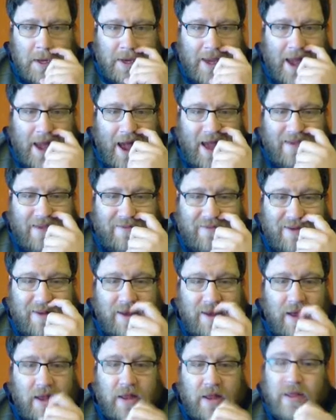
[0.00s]

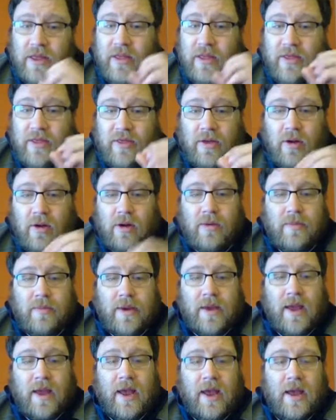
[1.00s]
Ivan the Third
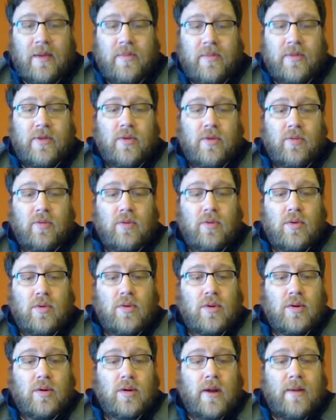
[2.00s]
became the
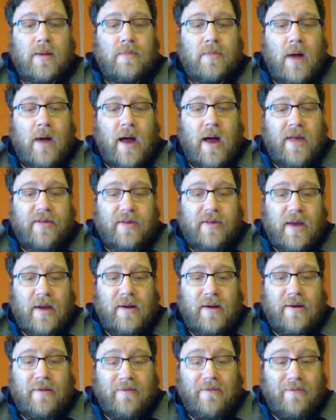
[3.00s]
ruler in
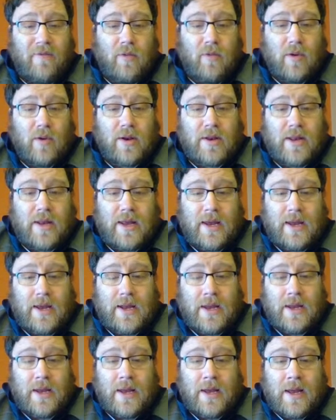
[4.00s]
Moscow in
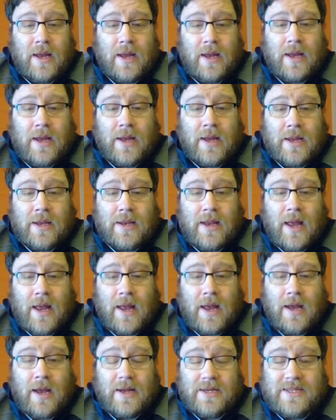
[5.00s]

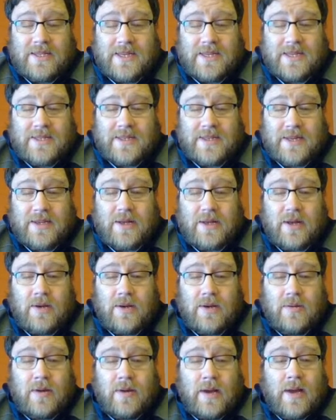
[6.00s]

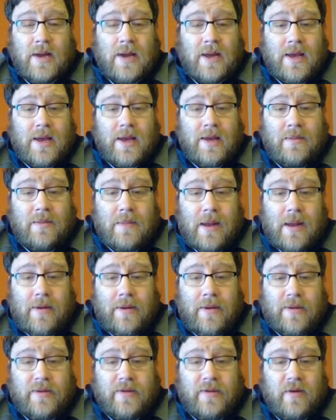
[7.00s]
1462. He
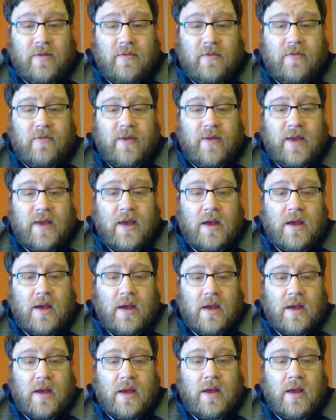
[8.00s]
married
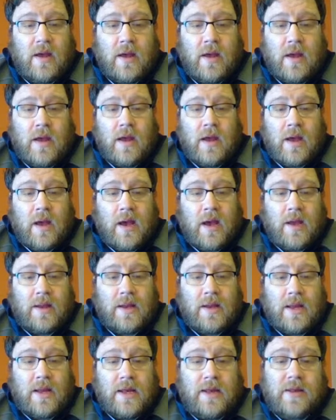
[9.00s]
Sophia, a
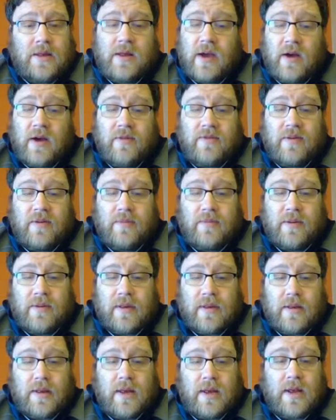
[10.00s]
niece of the
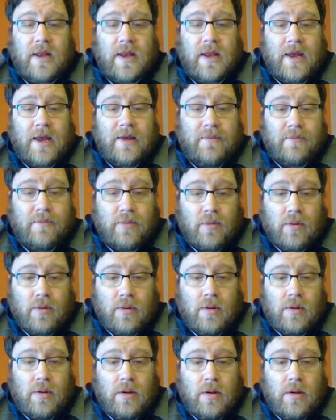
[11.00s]
Byzantine emperor.